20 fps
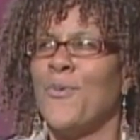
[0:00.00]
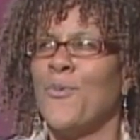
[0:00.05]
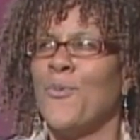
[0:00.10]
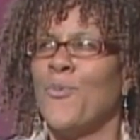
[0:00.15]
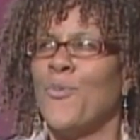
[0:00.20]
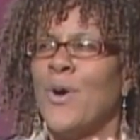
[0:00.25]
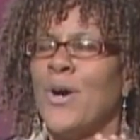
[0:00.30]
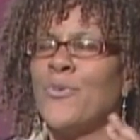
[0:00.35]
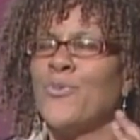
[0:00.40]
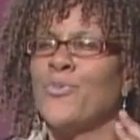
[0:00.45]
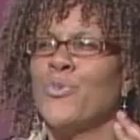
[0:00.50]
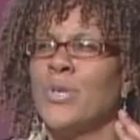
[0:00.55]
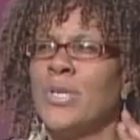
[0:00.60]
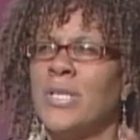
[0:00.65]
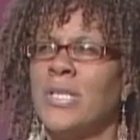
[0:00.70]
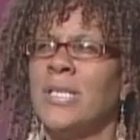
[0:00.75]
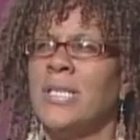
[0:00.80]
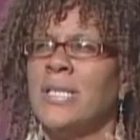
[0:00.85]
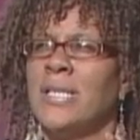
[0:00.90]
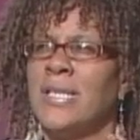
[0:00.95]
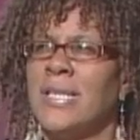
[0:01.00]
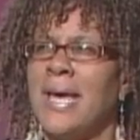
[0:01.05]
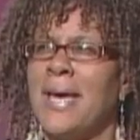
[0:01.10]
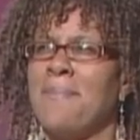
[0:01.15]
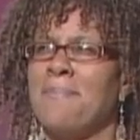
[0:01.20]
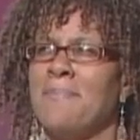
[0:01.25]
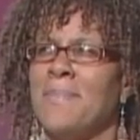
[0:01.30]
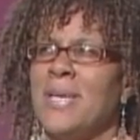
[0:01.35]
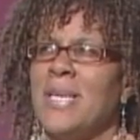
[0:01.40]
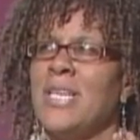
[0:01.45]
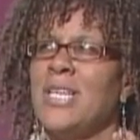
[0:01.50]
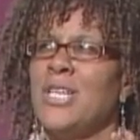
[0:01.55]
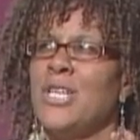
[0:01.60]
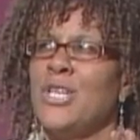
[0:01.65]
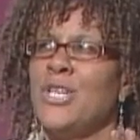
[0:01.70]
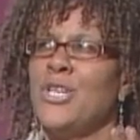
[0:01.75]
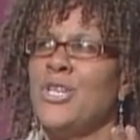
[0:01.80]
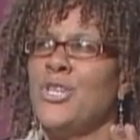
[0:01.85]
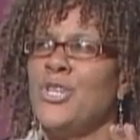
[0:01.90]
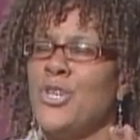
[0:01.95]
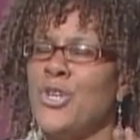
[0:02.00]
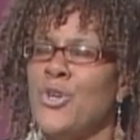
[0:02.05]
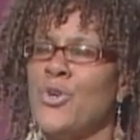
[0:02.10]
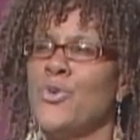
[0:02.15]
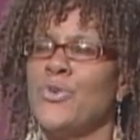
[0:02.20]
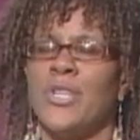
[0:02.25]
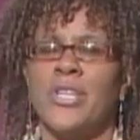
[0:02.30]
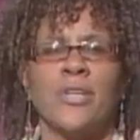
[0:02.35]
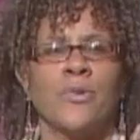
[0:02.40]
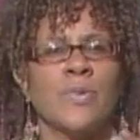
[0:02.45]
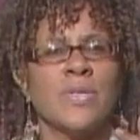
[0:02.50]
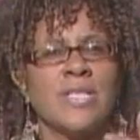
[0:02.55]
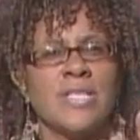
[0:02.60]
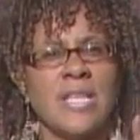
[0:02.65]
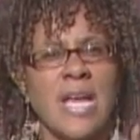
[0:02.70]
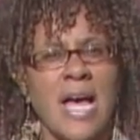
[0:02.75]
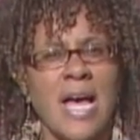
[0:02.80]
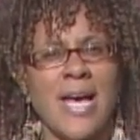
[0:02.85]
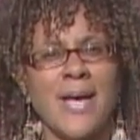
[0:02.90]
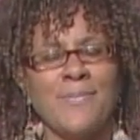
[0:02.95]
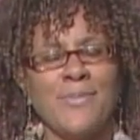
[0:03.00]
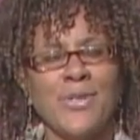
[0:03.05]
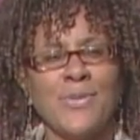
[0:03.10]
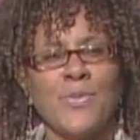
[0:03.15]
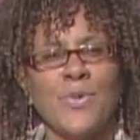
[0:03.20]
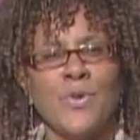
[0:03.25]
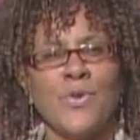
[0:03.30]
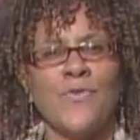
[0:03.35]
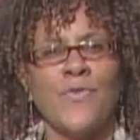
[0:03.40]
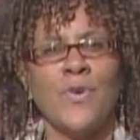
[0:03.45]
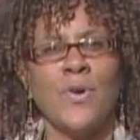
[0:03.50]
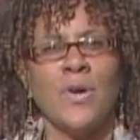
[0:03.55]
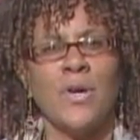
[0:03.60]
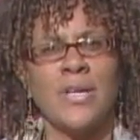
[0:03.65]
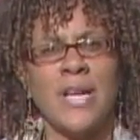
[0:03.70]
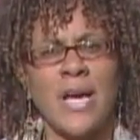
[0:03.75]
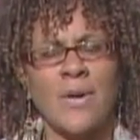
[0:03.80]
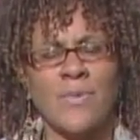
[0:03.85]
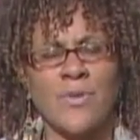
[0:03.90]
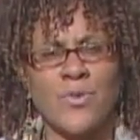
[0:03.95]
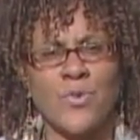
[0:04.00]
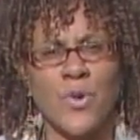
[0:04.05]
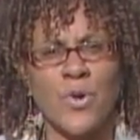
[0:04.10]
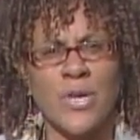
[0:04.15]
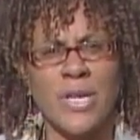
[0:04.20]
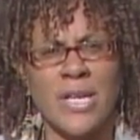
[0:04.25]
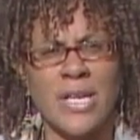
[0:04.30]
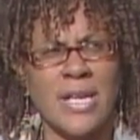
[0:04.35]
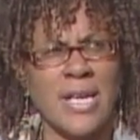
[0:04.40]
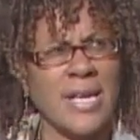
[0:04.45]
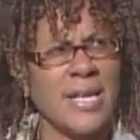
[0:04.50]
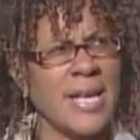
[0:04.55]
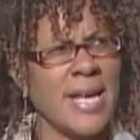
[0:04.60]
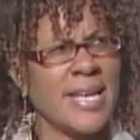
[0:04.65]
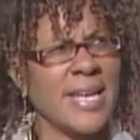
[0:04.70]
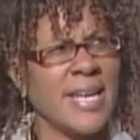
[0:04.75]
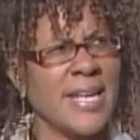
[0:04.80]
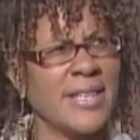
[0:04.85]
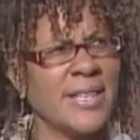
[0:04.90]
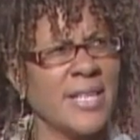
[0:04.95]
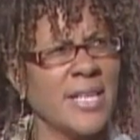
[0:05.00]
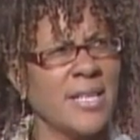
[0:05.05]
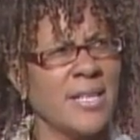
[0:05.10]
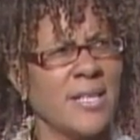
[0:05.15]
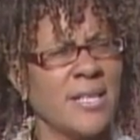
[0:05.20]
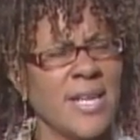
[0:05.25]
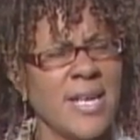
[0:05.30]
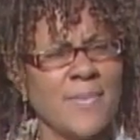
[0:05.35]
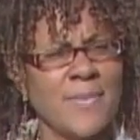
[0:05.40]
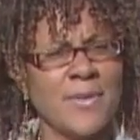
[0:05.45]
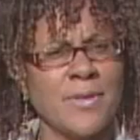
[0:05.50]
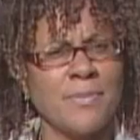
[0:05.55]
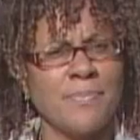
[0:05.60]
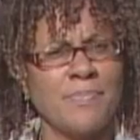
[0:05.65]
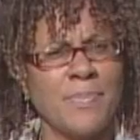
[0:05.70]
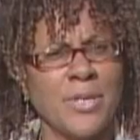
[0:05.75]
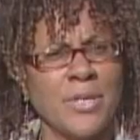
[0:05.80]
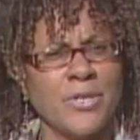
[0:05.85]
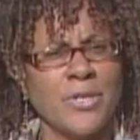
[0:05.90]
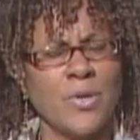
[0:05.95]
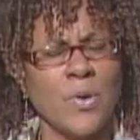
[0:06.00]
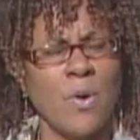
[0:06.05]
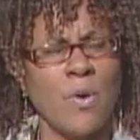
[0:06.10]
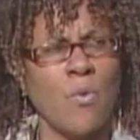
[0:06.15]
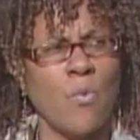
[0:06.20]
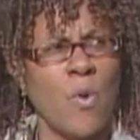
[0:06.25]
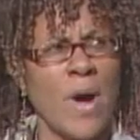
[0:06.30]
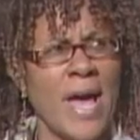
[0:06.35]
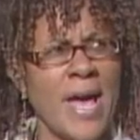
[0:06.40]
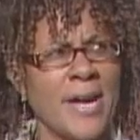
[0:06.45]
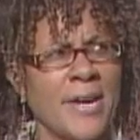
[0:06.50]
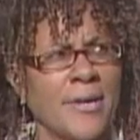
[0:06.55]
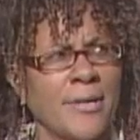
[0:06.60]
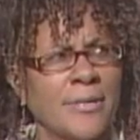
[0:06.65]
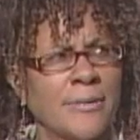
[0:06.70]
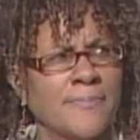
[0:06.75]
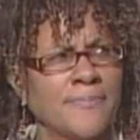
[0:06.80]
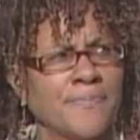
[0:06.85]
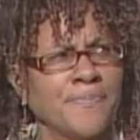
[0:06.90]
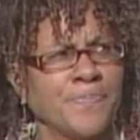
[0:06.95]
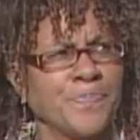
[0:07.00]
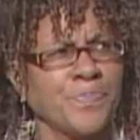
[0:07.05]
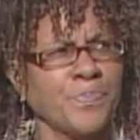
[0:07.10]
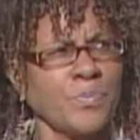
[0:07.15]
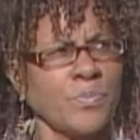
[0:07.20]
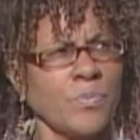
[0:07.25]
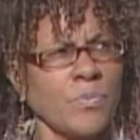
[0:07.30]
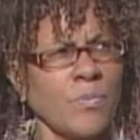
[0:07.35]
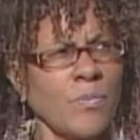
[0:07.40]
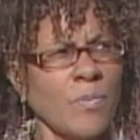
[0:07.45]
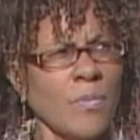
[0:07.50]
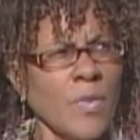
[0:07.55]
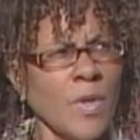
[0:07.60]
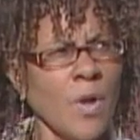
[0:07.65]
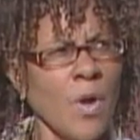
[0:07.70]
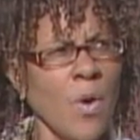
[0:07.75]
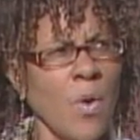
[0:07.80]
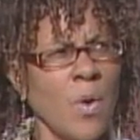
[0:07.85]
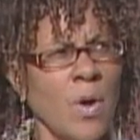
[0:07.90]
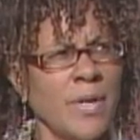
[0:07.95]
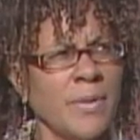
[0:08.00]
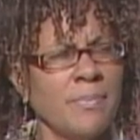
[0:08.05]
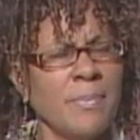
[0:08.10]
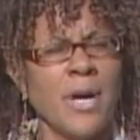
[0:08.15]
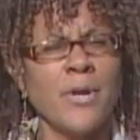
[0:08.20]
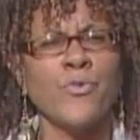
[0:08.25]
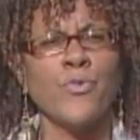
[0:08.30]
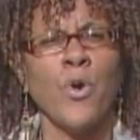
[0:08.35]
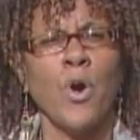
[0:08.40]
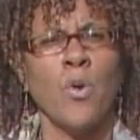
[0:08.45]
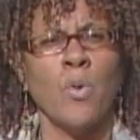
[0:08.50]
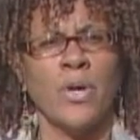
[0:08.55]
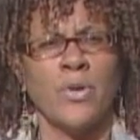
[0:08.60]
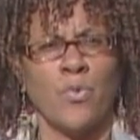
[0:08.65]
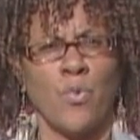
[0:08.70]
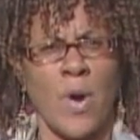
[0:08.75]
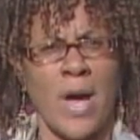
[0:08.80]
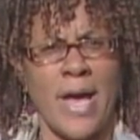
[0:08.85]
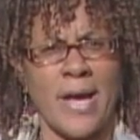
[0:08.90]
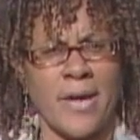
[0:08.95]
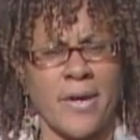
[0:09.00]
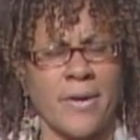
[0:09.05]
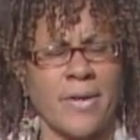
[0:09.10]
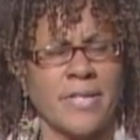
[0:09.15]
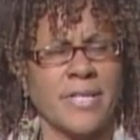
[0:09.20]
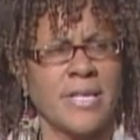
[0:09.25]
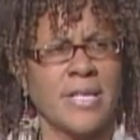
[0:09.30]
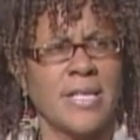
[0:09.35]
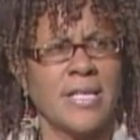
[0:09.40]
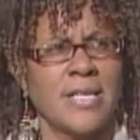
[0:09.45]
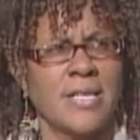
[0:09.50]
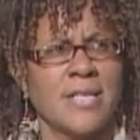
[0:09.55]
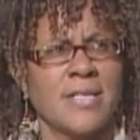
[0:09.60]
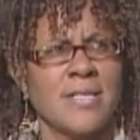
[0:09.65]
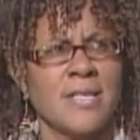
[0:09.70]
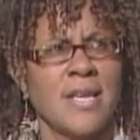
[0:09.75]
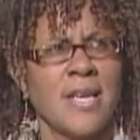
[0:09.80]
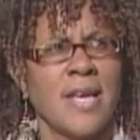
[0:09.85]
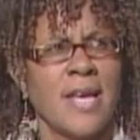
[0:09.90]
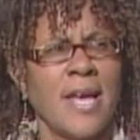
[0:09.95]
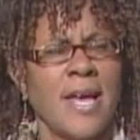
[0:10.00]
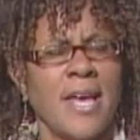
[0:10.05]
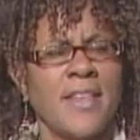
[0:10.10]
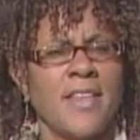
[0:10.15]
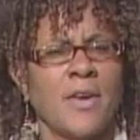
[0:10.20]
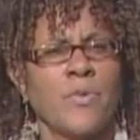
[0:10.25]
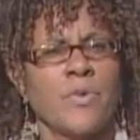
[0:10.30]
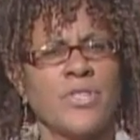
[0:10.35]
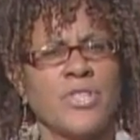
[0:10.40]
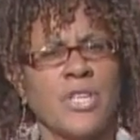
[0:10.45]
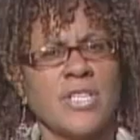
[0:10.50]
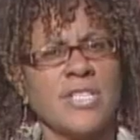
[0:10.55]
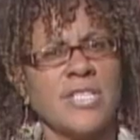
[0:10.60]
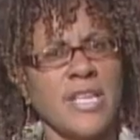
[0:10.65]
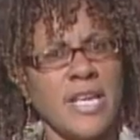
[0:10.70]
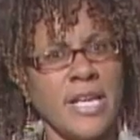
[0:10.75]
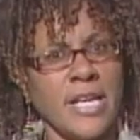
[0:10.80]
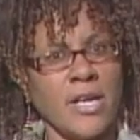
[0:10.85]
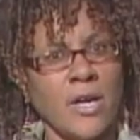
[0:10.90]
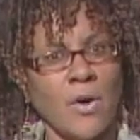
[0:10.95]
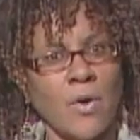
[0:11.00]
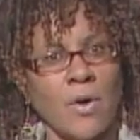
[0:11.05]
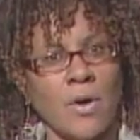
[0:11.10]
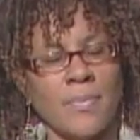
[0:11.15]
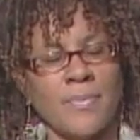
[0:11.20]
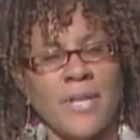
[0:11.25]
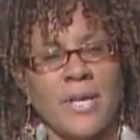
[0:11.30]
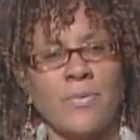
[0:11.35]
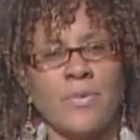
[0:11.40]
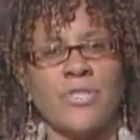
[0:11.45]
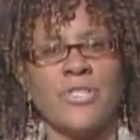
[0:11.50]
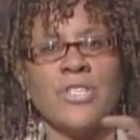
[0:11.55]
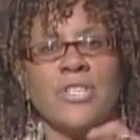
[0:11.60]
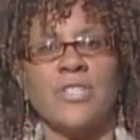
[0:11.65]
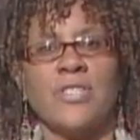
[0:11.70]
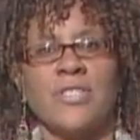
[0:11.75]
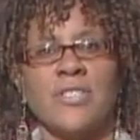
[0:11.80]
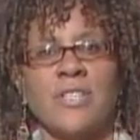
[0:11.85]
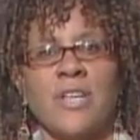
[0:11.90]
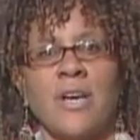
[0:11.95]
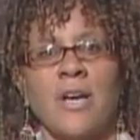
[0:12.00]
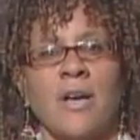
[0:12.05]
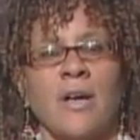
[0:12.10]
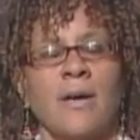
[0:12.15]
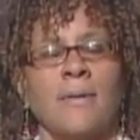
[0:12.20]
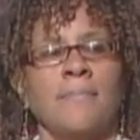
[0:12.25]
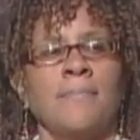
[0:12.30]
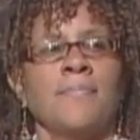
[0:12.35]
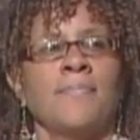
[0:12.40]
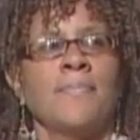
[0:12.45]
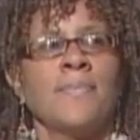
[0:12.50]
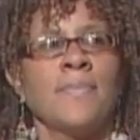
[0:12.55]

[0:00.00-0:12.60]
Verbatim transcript: what really let me knew that it was time to move on, I was working at, I can't think of the name of the building on Wacker, on Monroe and Wacker, I think it is. And they were, Corp, they were just um,